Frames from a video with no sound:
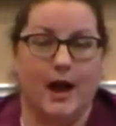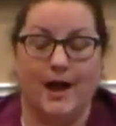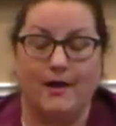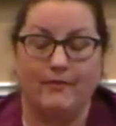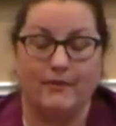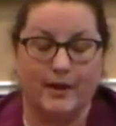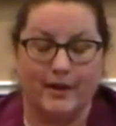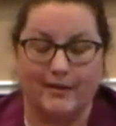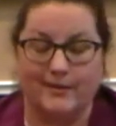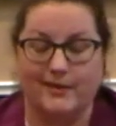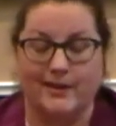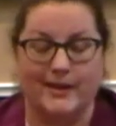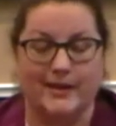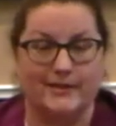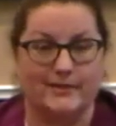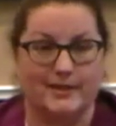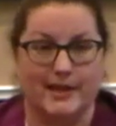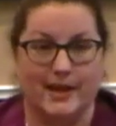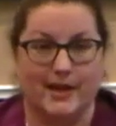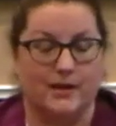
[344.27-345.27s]
I've got
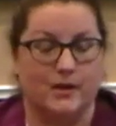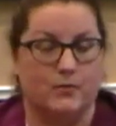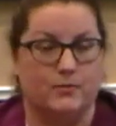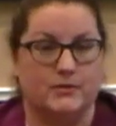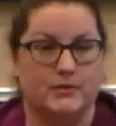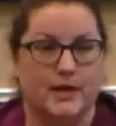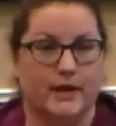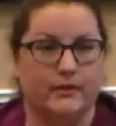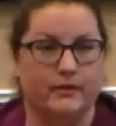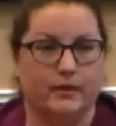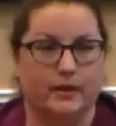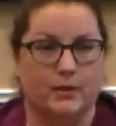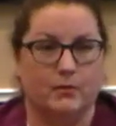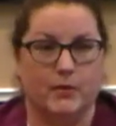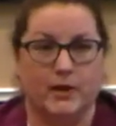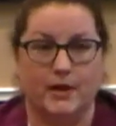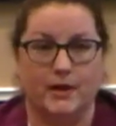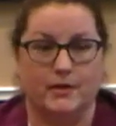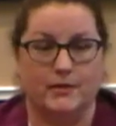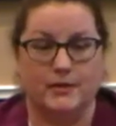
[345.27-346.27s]
clients that end up settling
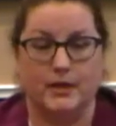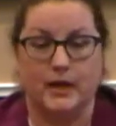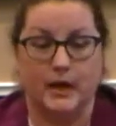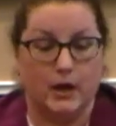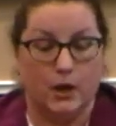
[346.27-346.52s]
because